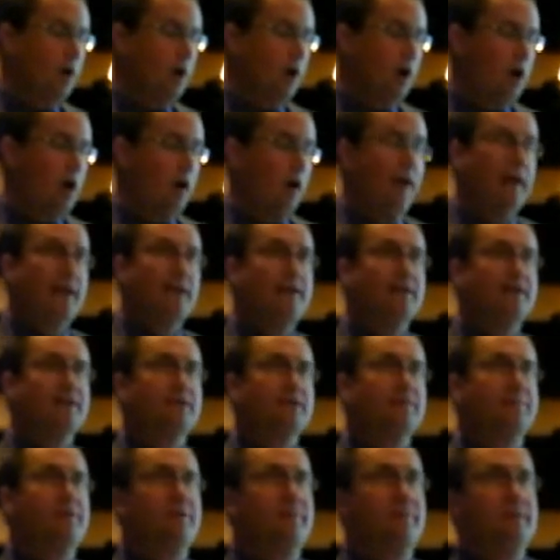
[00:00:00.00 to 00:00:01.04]
Our latest
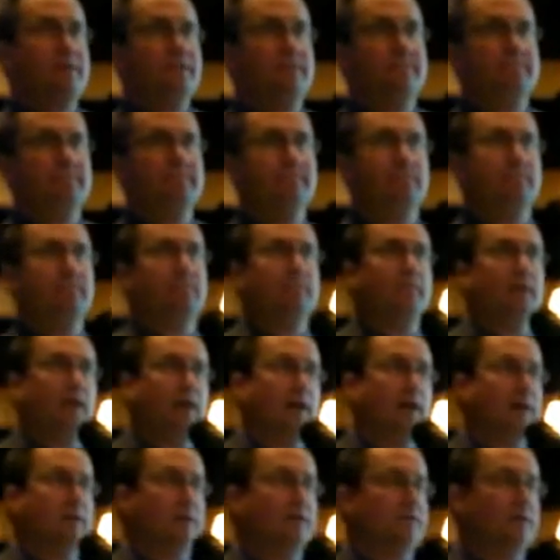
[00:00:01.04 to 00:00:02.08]
commitment,
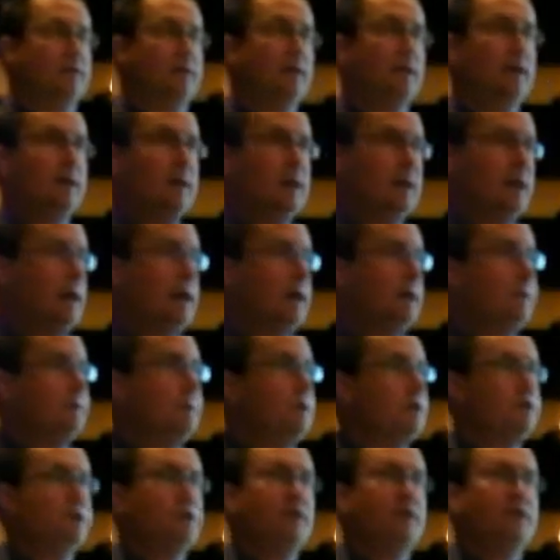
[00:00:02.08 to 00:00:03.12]
as Ed
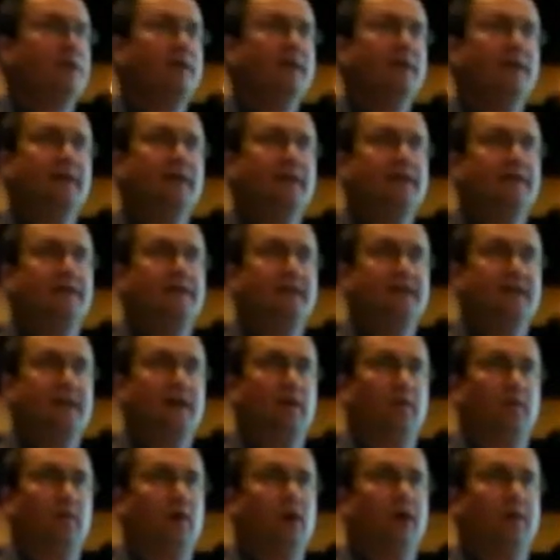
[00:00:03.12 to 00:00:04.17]
mentioned, is the
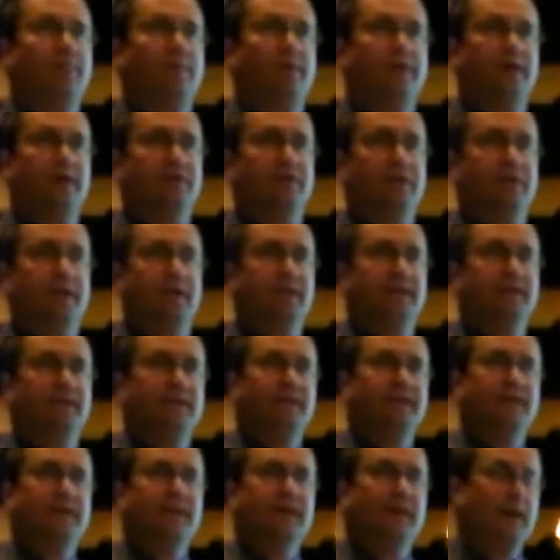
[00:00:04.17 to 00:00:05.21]
Town Lot Project.
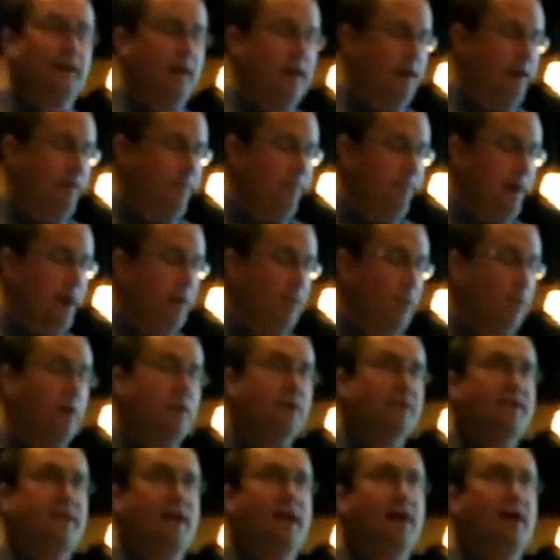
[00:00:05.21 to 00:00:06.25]
At
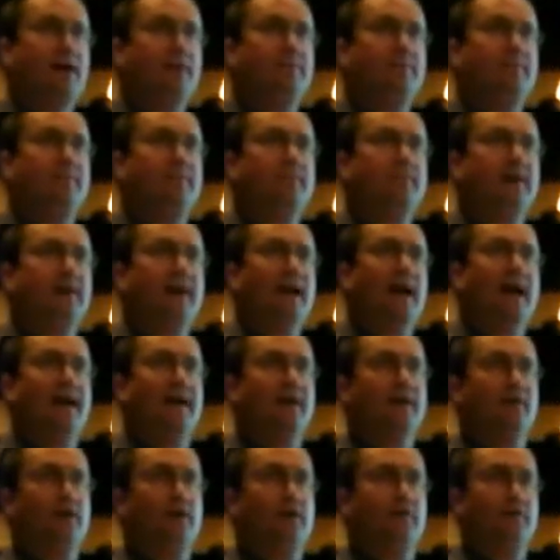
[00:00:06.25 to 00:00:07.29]
one time, it
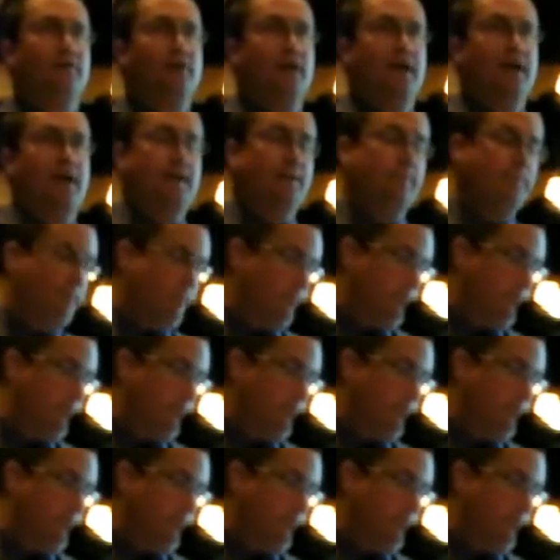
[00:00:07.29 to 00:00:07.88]
had another name.